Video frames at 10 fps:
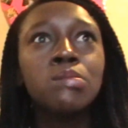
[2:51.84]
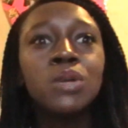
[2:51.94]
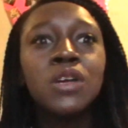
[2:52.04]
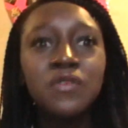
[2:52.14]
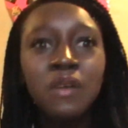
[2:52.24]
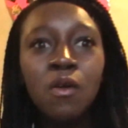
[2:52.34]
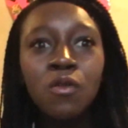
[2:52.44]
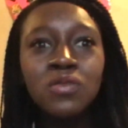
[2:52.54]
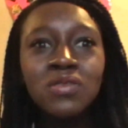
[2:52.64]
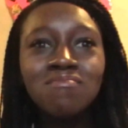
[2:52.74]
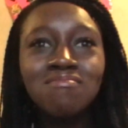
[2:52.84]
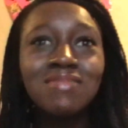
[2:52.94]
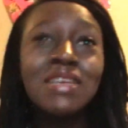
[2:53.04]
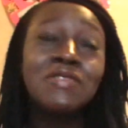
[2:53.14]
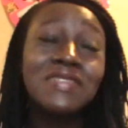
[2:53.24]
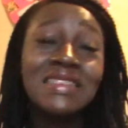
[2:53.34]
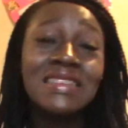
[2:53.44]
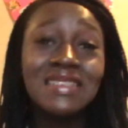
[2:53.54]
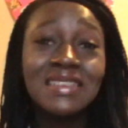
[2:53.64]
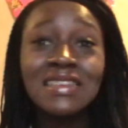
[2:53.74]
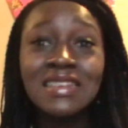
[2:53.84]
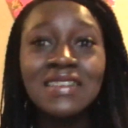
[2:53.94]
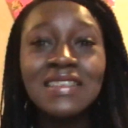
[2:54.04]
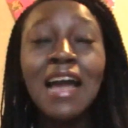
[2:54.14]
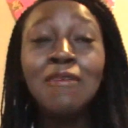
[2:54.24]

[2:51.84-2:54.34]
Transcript: my phone, it was decent because